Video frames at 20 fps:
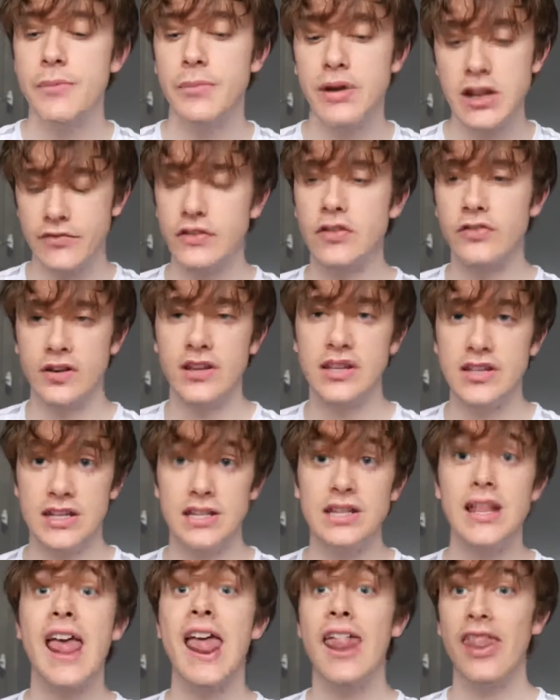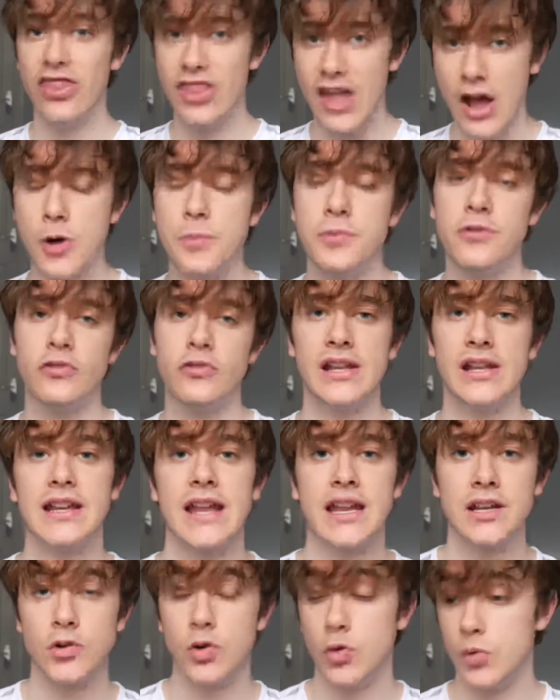But even if they did, that would be
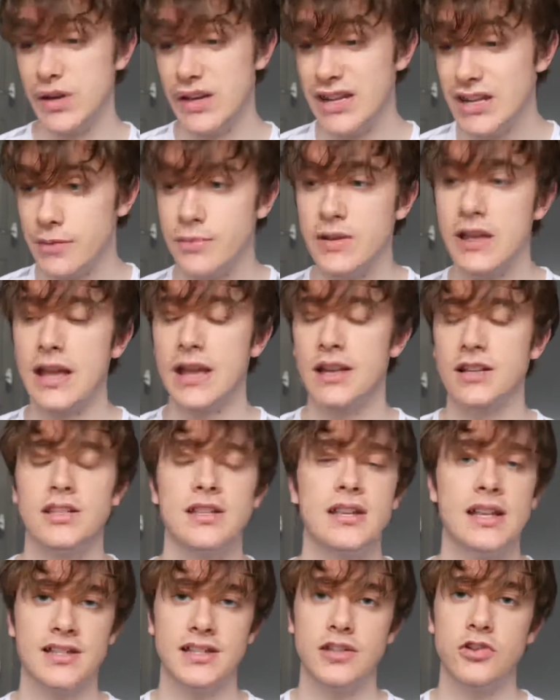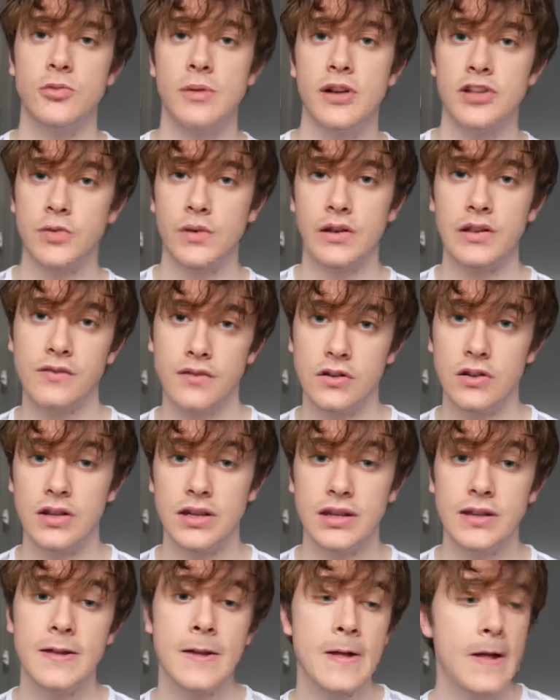inadequate. We need to be getting to net zero by
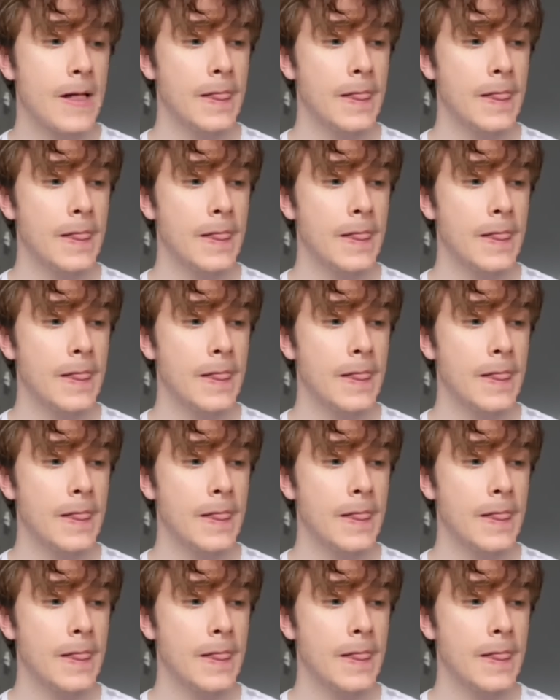2030.